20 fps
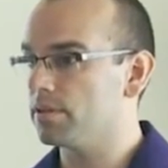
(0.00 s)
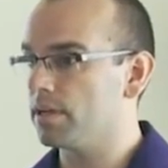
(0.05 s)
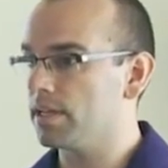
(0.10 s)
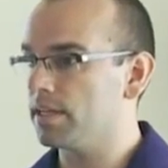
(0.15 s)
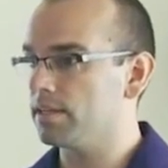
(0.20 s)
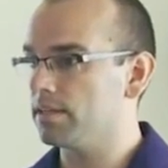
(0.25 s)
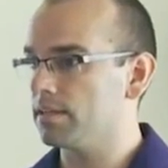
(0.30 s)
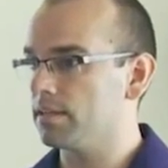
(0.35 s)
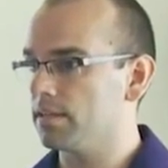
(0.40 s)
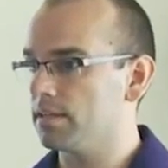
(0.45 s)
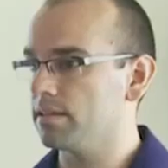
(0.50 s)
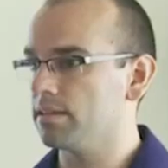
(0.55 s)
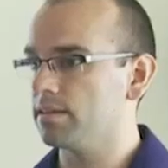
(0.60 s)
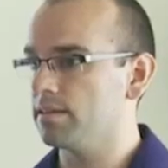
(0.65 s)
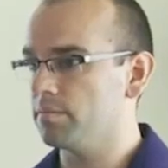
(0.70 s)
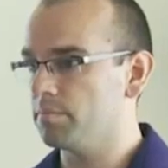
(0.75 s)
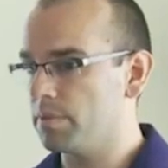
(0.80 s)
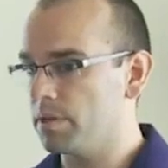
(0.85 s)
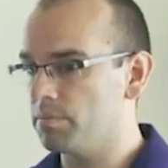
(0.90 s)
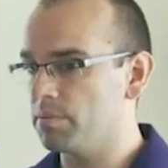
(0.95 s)
and that
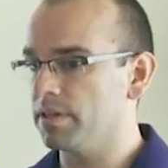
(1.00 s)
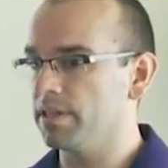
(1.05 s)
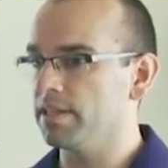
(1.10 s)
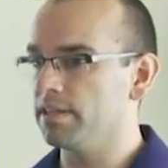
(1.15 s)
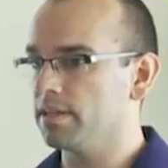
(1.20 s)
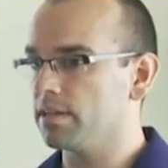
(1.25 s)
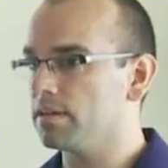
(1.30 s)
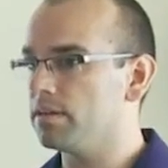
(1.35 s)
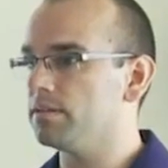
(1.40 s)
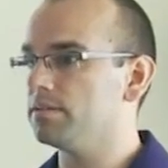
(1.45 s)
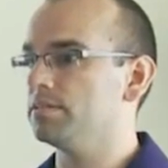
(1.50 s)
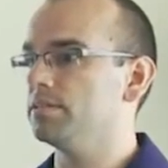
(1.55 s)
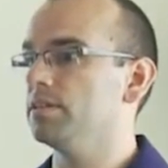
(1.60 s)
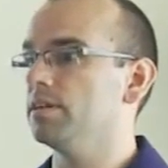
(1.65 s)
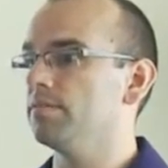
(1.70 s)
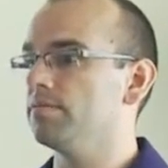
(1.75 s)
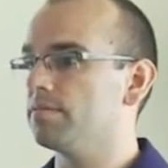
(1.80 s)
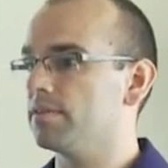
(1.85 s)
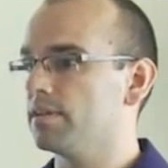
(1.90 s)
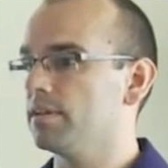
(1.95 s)
the people in the culture
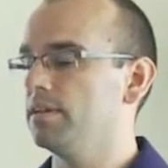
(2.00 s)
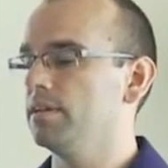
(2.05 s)
have